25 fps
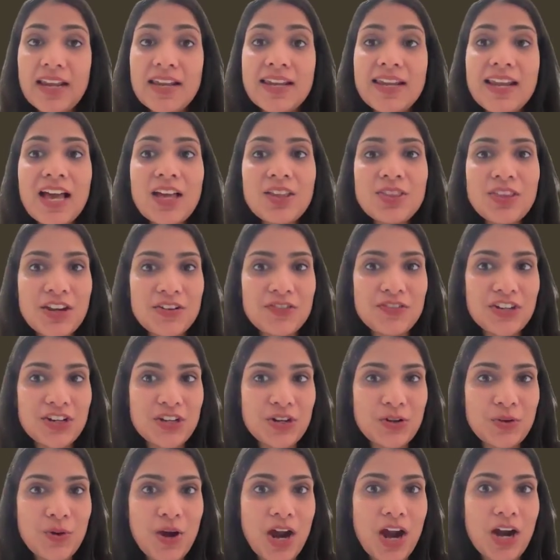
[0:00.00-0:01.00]
Now that we
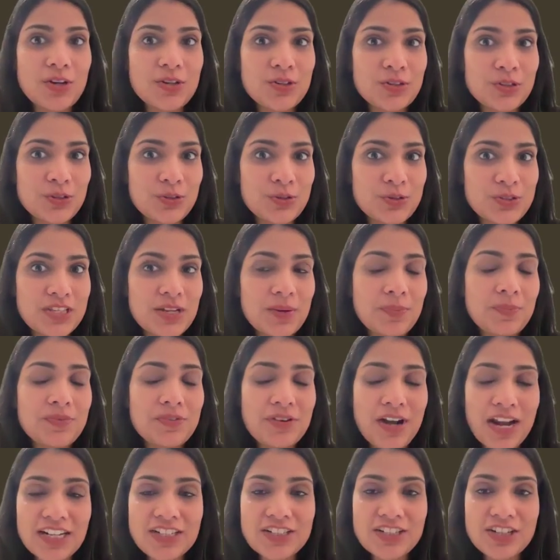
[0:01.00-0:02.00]
know how to do
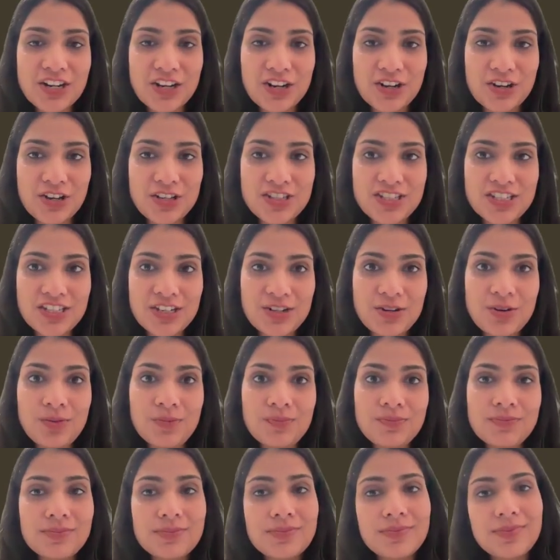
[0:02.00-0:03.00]
subtraction across
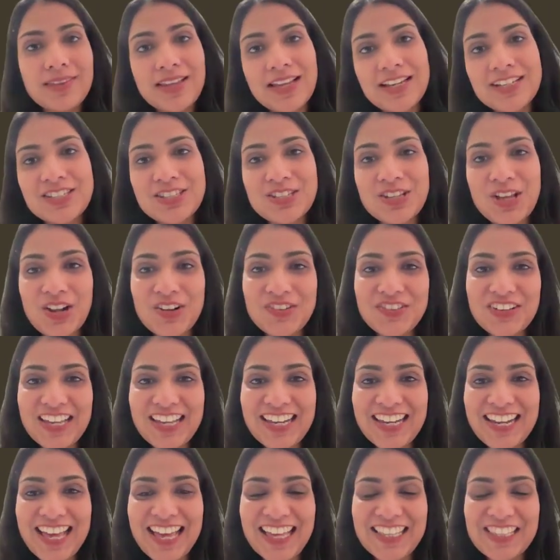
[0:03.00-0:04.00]
0, let's solve
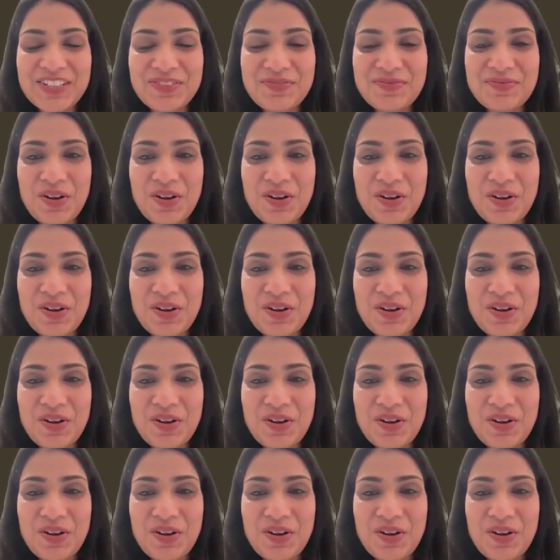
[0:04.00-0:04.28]
another